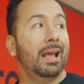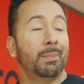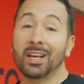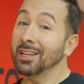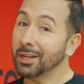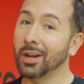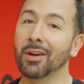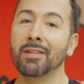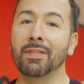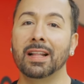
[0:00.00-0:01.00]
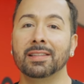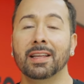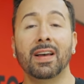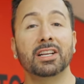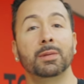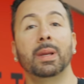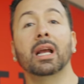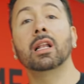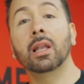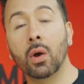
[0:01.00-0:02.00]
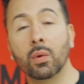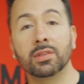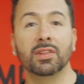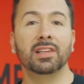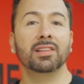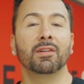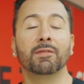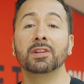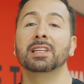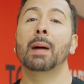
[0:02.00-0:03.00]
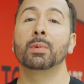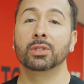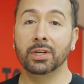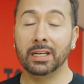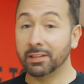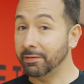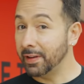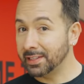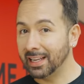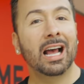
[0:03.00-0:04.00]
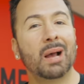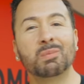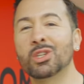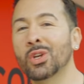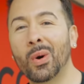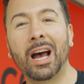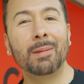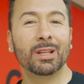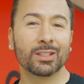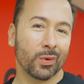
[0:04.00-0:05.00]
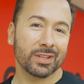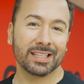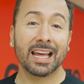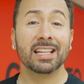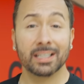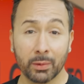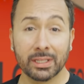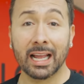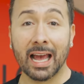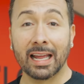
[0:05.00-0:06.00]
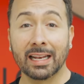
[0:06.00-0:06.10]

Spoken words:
And because of current events, they've actually been closed. So this is our first opportunity to visit. I'm so hyped. Let's go inside and see what they got.